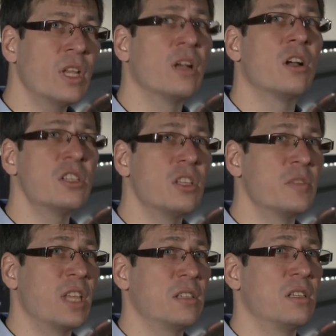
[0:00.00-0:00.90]
customs
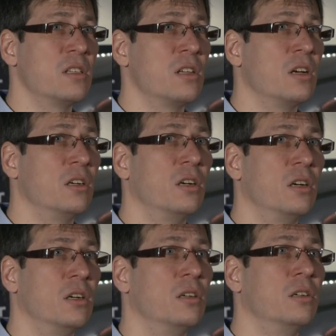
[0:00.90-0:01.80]
taxes
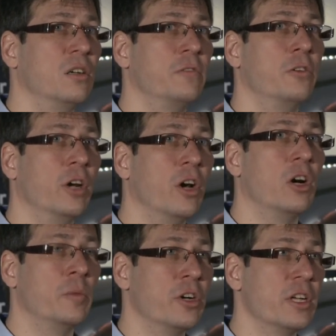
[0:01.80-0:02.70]
are fully
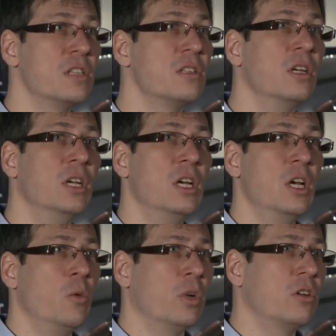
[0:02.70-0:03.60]
harmonized.
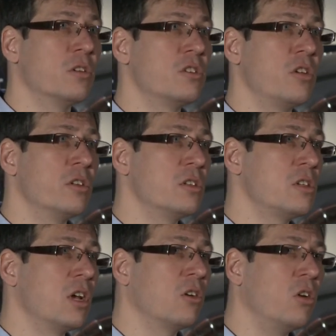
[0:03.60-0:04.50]
What
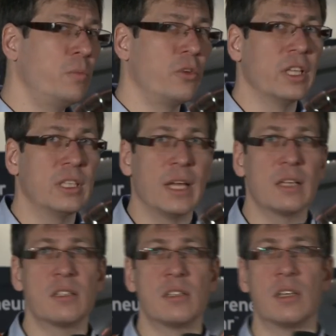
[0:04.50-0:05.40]
concerns corporate
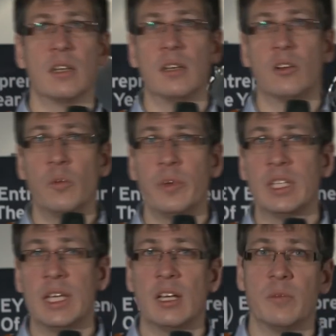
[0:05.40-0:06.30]
tax,
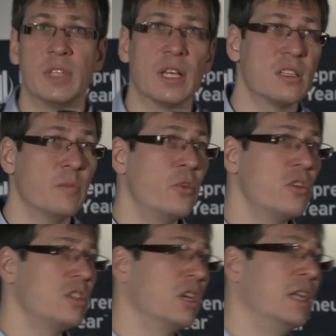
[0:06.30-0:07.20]
corporate income tax and
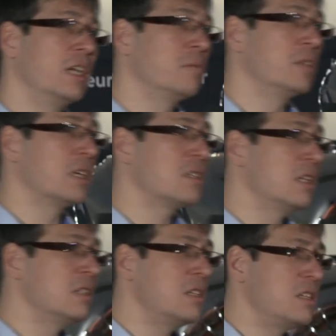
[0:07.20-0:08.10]
personal income tax,
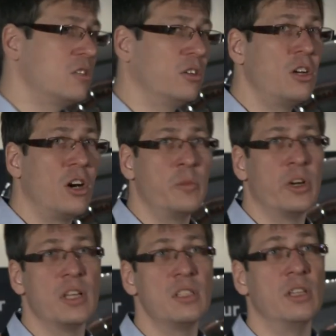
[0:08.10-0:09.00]
then this is not
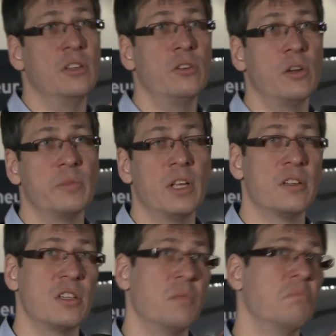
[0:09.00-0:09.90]
harmonized in Europe. There are
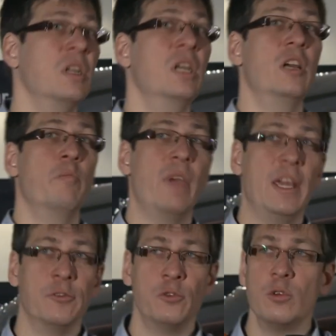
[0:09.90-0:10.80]
some
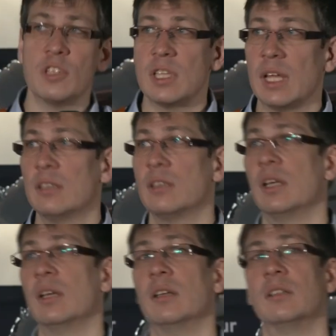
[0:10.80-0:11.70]
main rules that
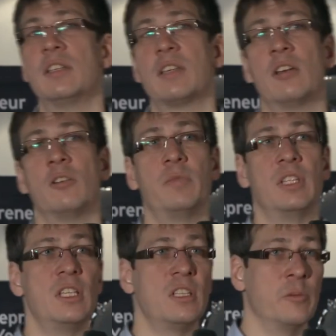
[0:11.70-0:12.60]
this cannot be
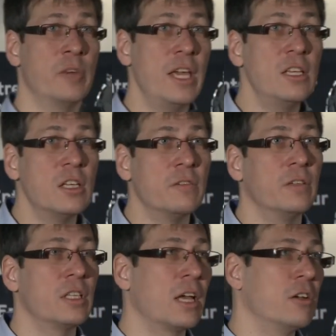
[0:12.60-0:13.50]
discriminative,
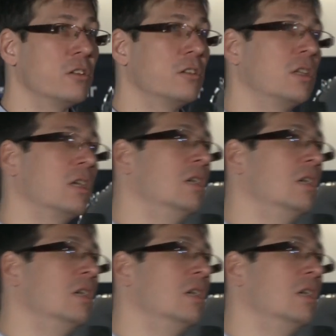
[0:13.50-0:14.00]
it cannot